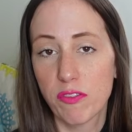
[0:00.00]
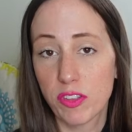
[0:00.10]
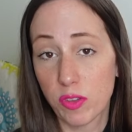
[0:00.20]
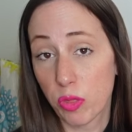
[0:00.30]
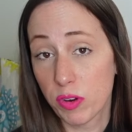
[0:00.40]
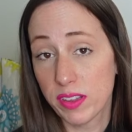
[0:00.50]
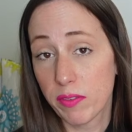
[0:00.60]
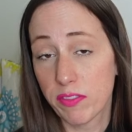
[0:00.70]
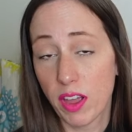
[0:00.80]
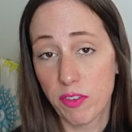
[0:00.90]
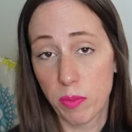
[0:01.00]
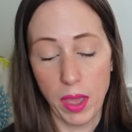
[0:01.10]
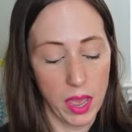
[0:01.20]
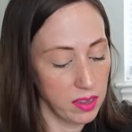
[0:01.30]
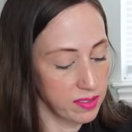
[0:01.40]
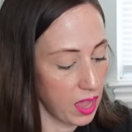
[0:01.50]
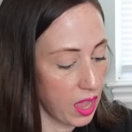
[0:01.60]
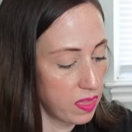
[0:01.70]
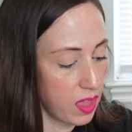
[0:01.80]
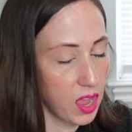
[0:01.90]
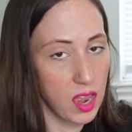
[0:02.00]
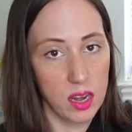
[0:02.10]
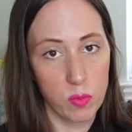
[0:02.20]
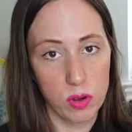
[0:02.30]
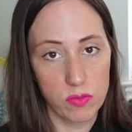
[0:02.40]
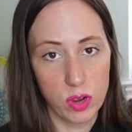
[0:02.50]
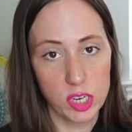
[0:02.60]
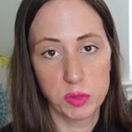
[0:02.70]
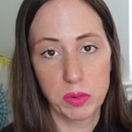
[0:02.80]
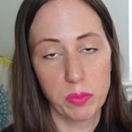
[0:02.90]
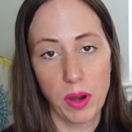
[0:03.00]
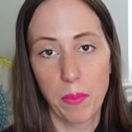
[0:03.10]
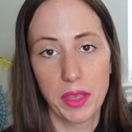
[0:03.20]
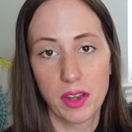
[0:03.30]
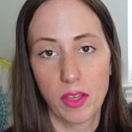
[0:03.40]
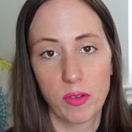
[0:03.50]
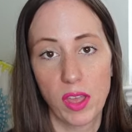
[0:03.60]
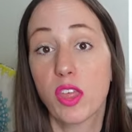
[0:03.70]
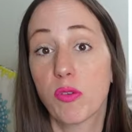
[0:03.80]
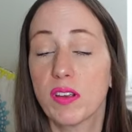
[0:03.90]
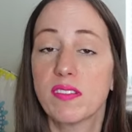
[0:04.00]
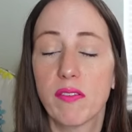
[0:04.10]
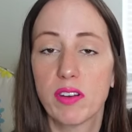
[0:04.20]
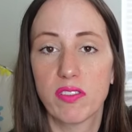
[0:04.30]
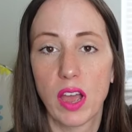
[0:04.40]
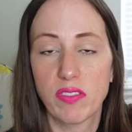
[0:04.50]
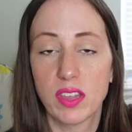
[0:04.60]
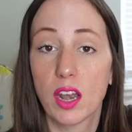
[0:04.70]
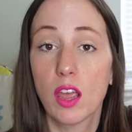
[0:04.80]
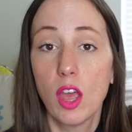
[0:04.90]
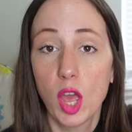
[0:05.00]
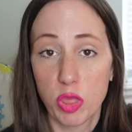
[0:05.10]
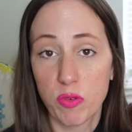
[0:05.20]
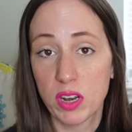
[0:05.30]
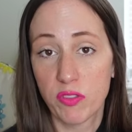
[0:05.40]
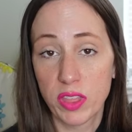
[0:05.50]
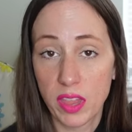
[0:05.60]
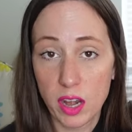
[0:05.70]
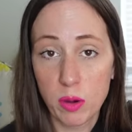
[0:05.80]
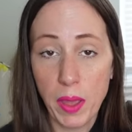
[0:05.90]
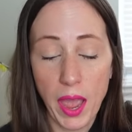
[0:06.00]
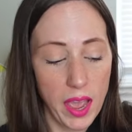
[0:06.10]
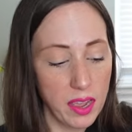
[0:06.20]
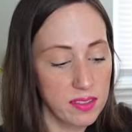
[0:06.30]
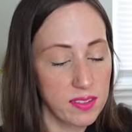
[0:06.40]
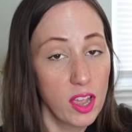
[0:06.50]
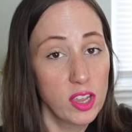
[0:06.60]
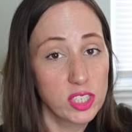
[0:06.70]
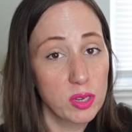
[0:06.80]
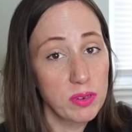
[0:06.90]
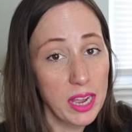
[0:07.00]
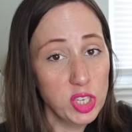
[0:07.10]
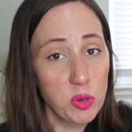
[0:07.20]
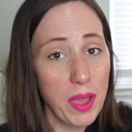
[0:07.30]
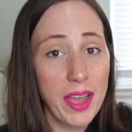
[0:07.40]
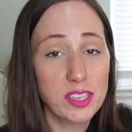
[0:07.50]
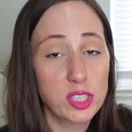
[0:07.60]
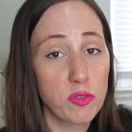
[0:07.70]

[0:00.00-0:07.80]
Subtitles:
So $3.75 for the bags, and then it would have cost me probably another like $3.75 to get 3 different letter packs. So not too bad.